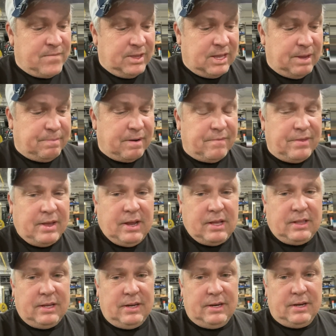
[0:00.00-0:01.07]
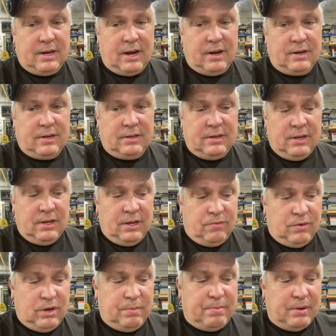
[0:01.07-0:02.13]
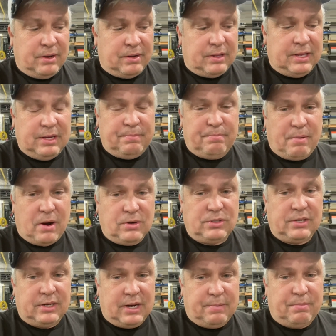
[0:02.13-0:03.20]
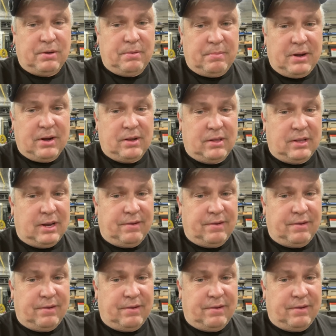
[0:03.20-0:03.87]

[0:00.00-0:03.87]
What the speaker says: keep everything clean in there. When you put clean parts in there, put them in there clean.